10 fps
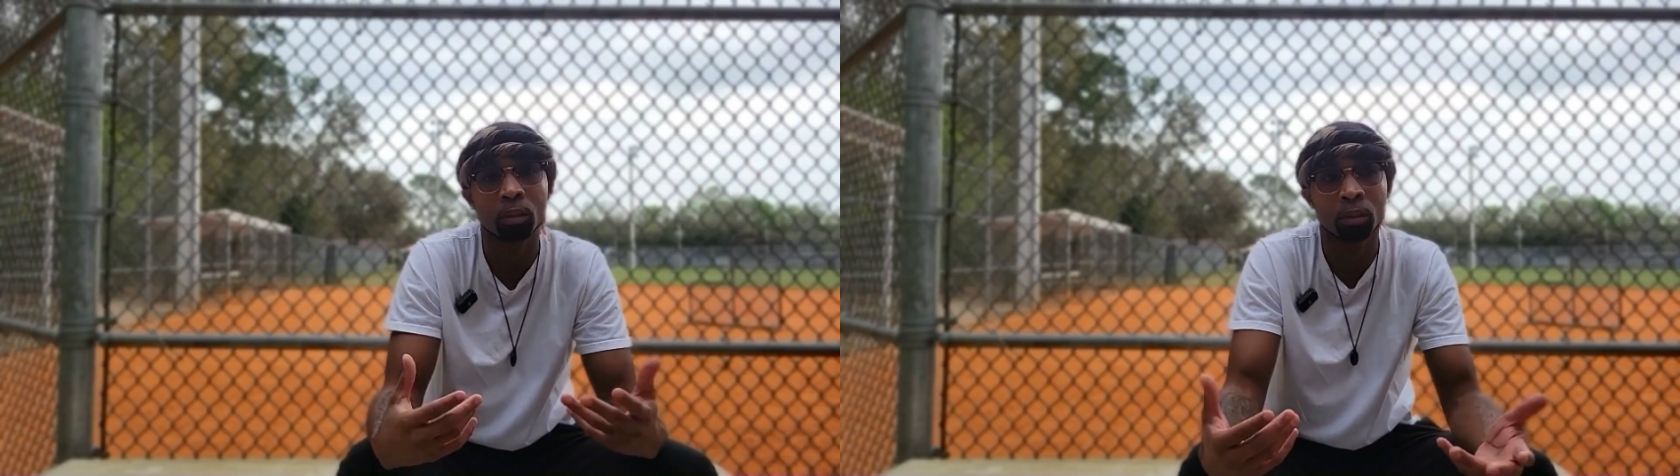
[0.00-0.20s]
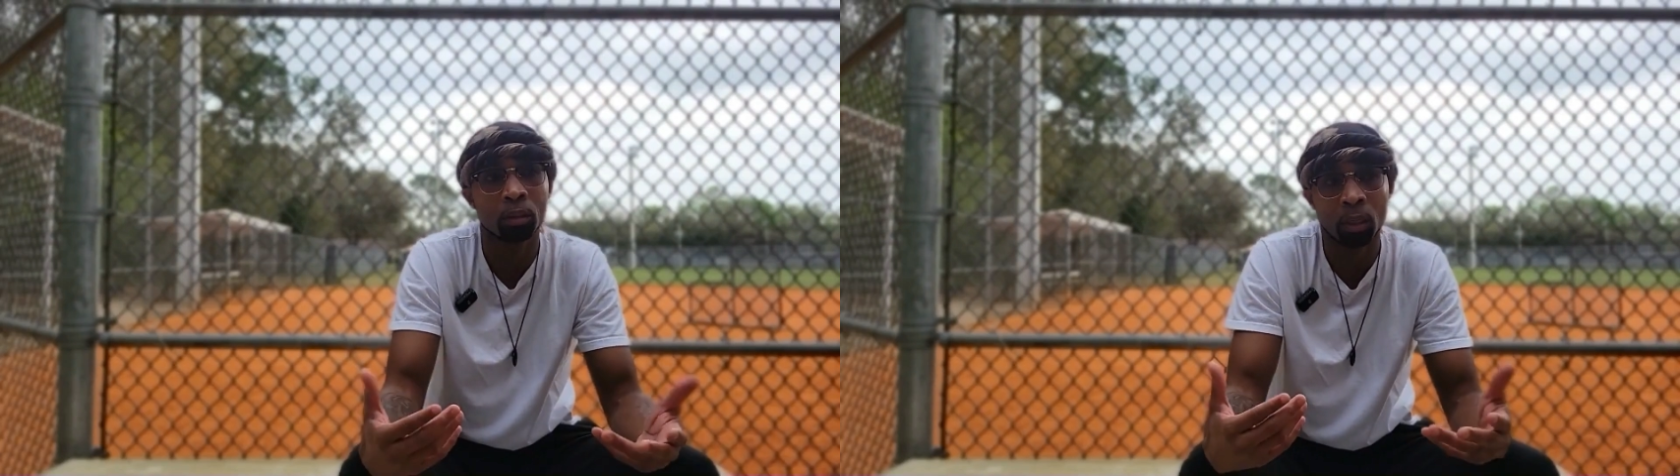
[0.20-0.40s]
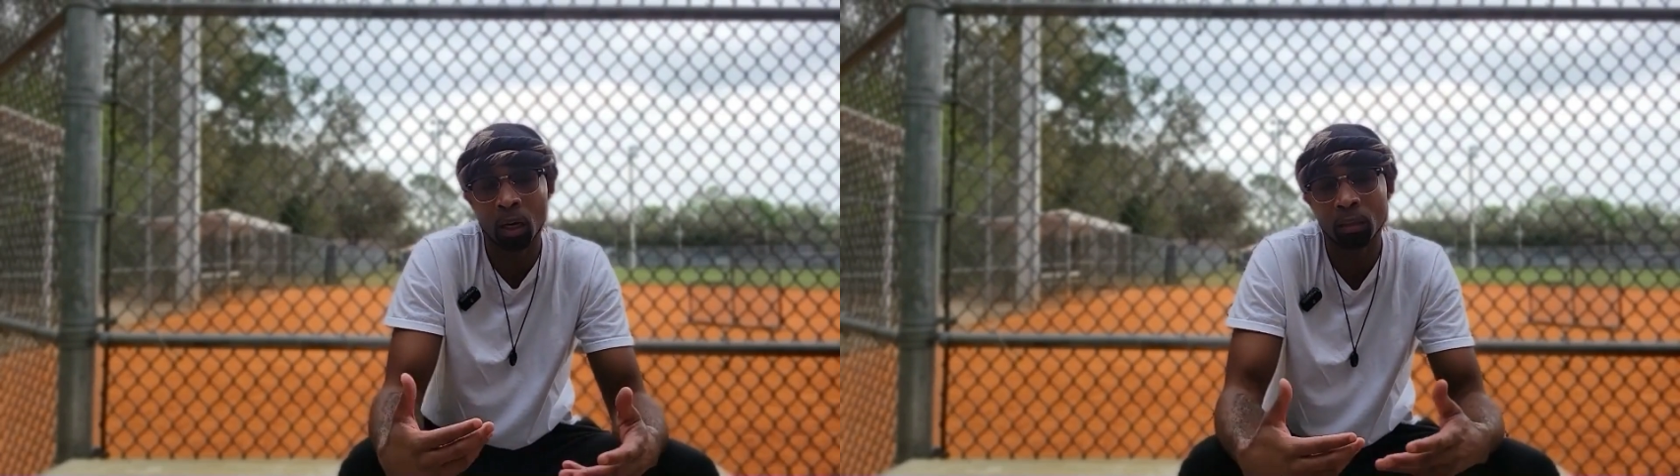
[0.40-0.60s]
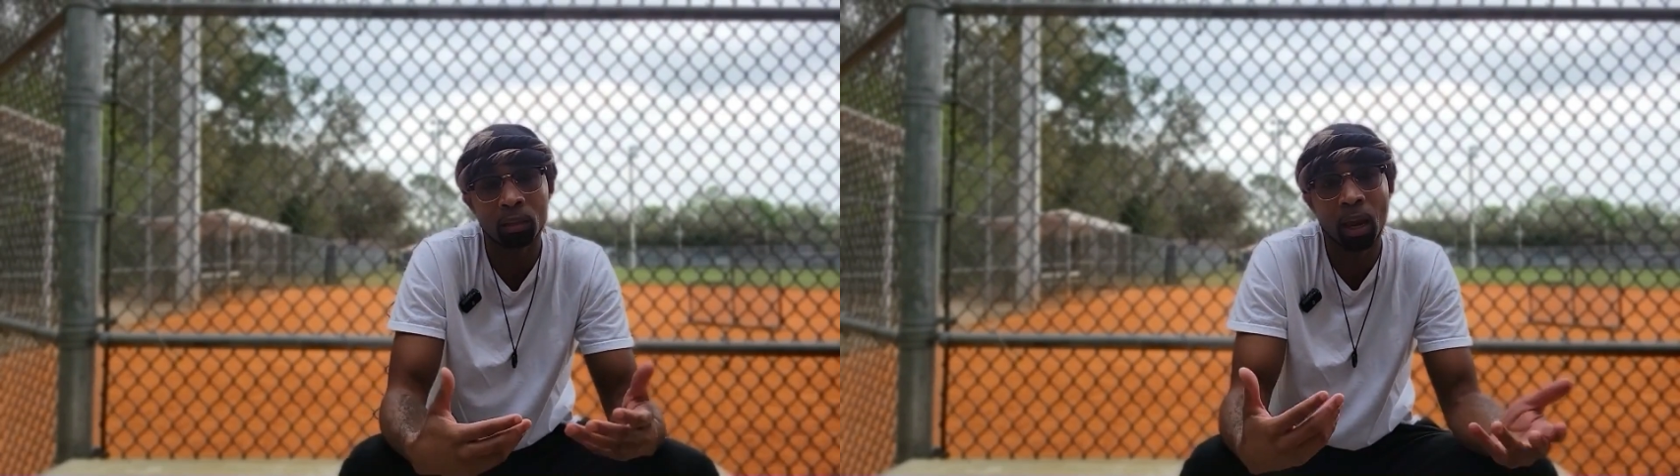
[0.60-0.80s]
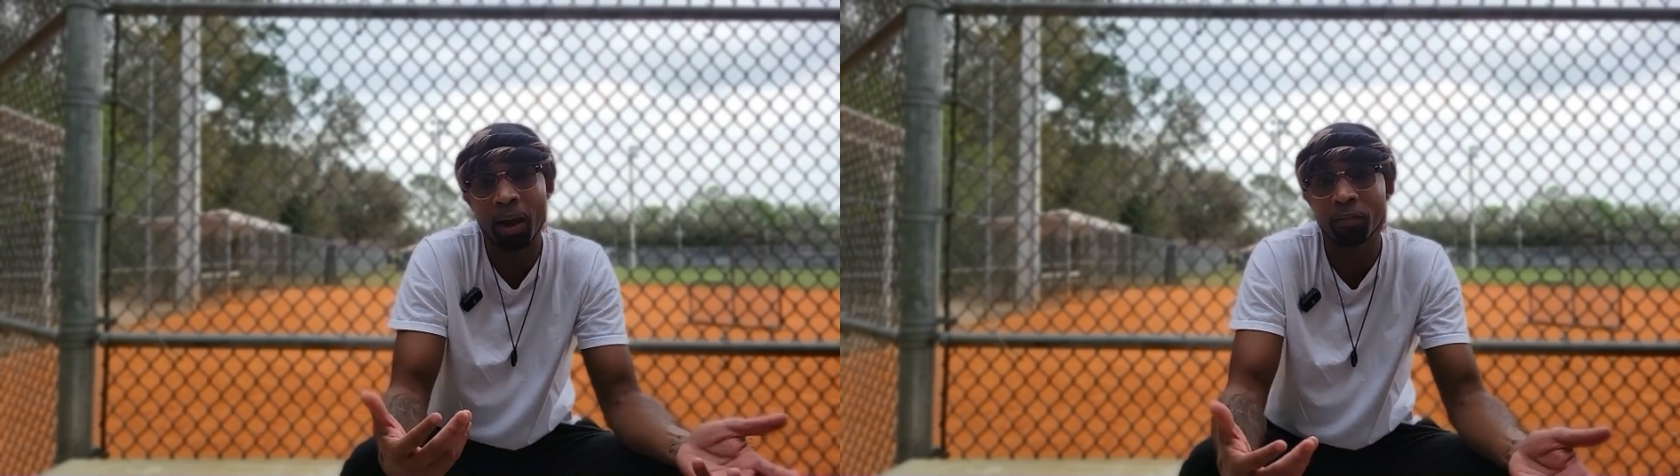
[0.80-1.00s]
is just
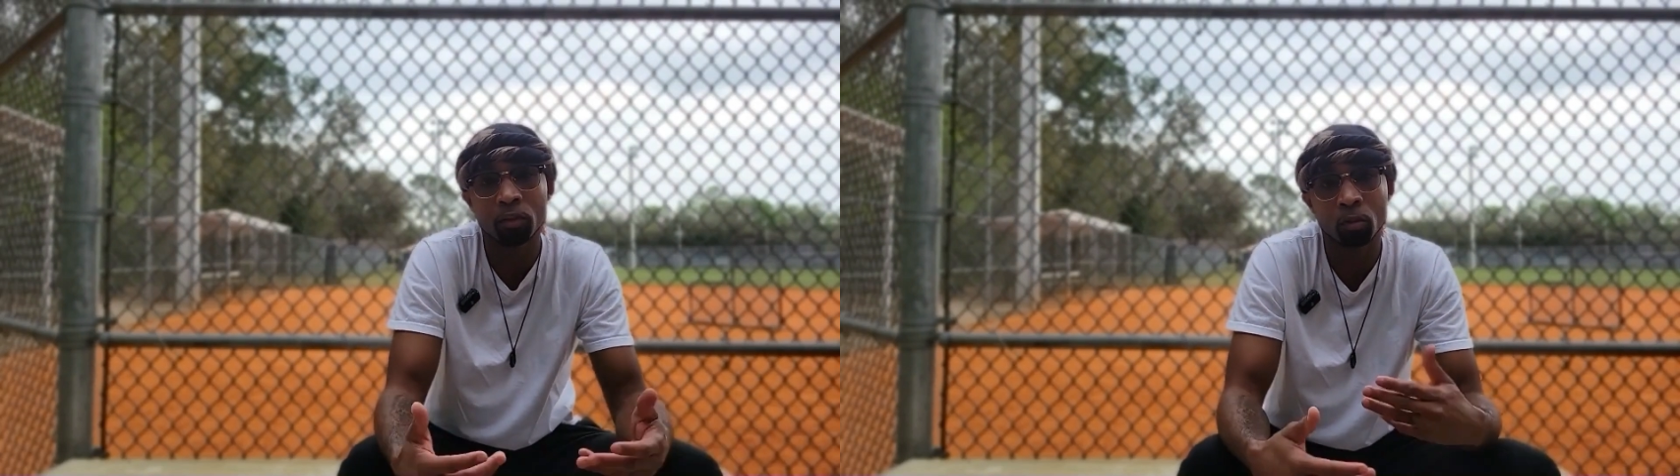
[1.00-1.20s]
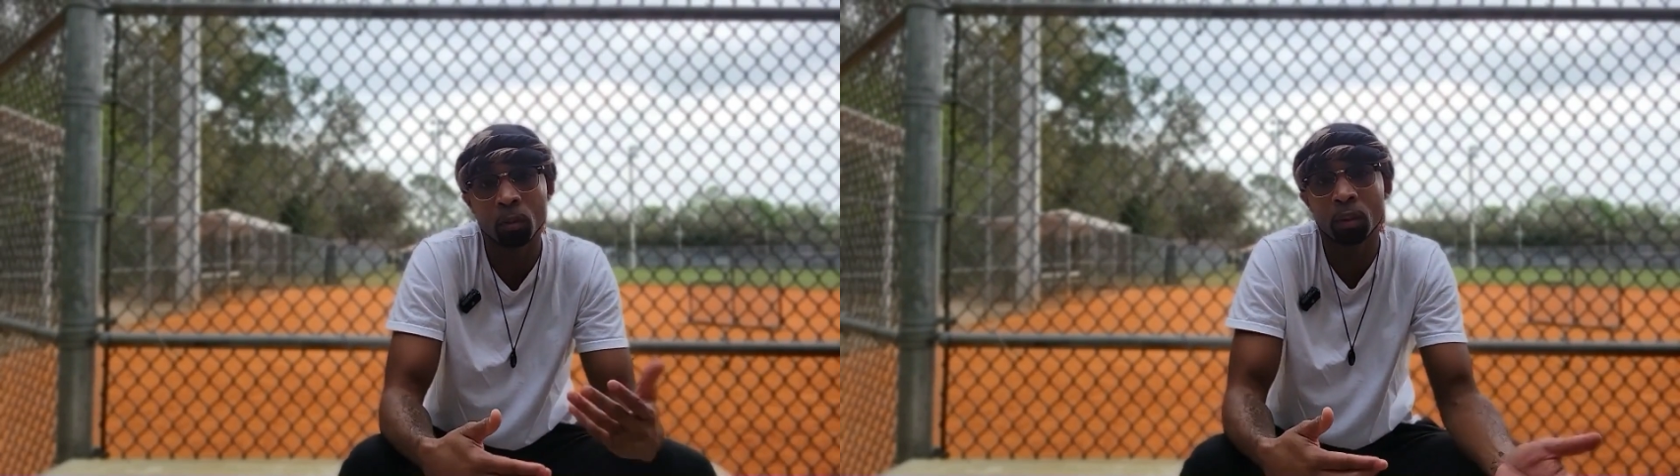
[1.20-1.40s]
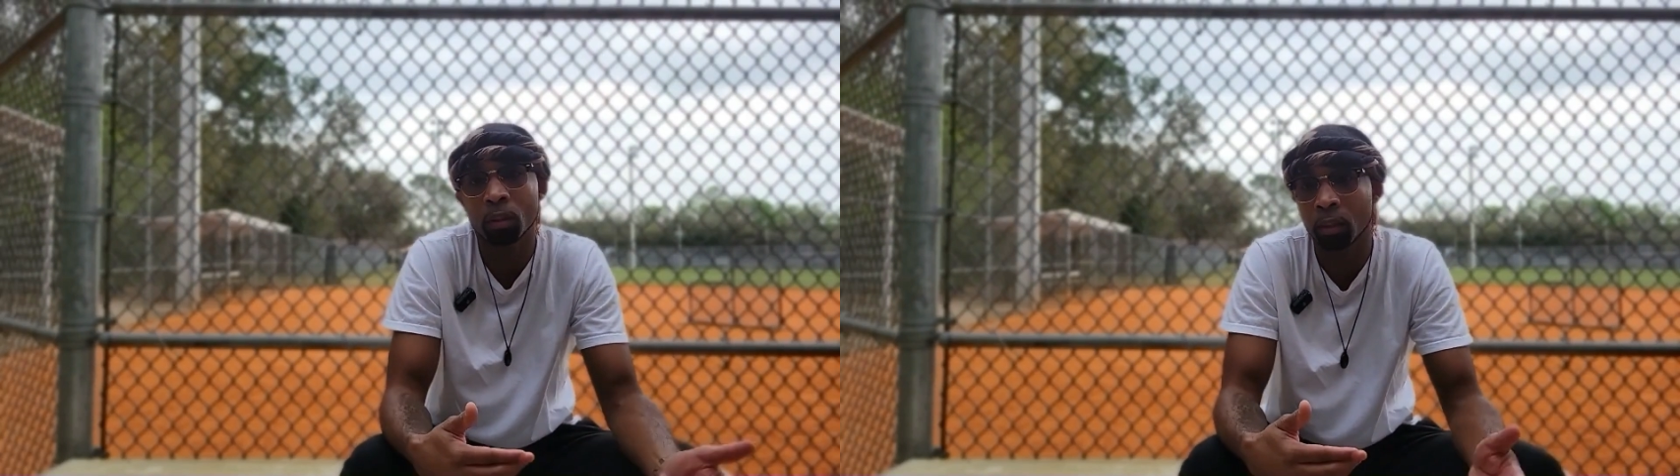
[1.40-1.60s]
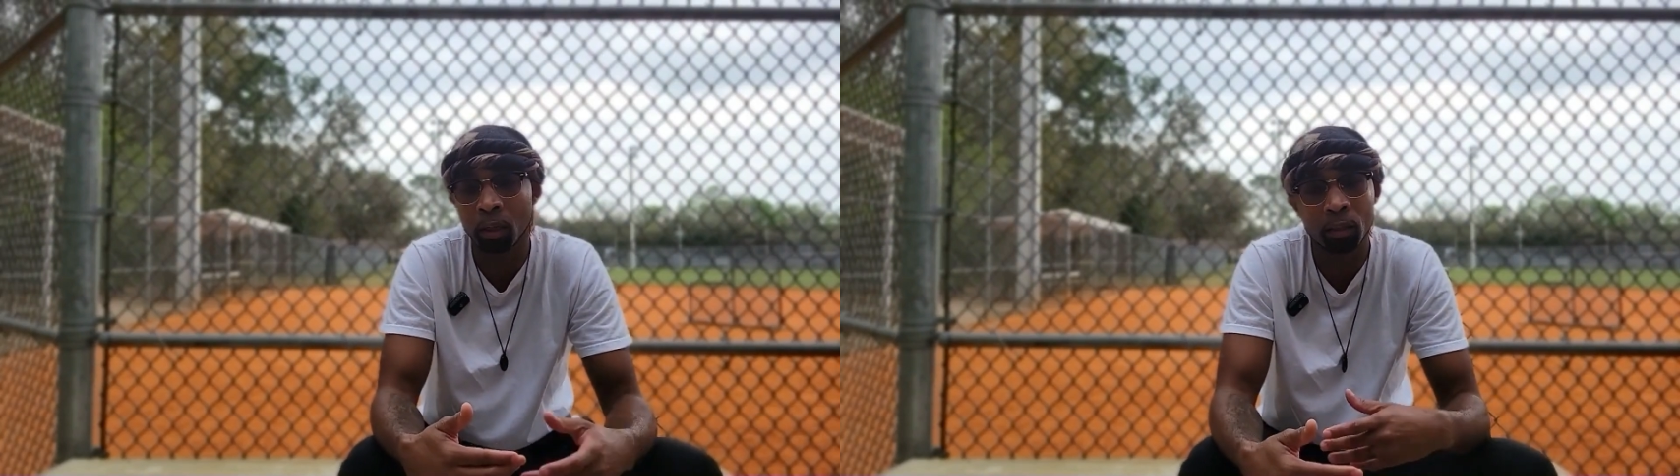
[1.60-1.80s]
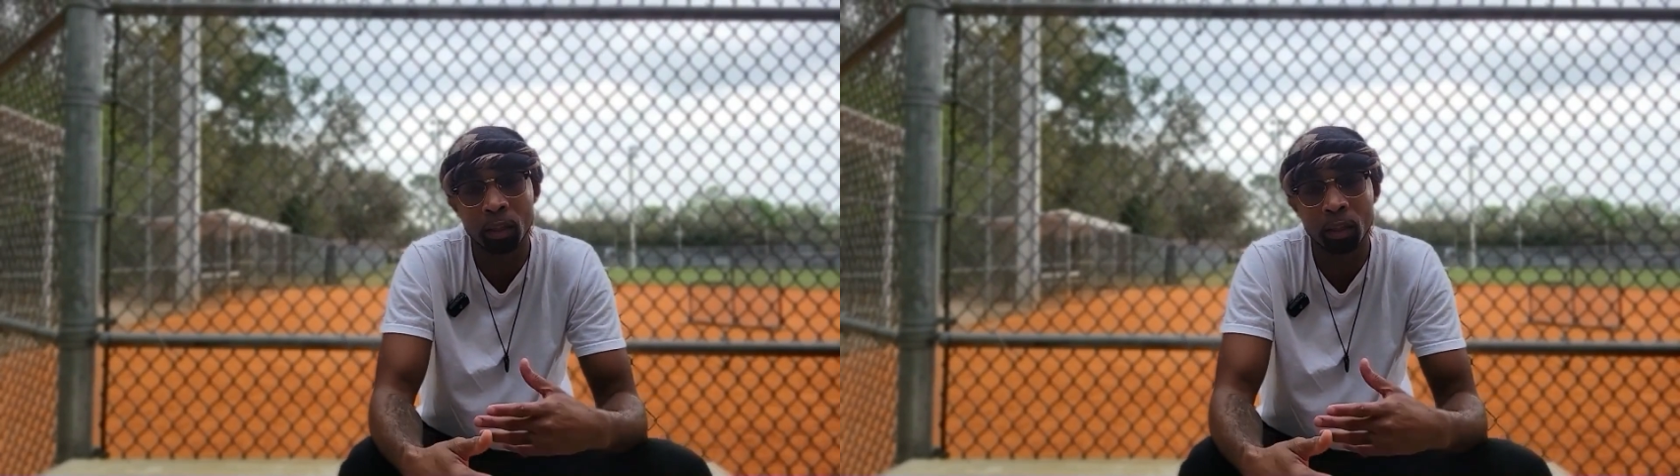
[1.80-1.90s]
honestly having someone there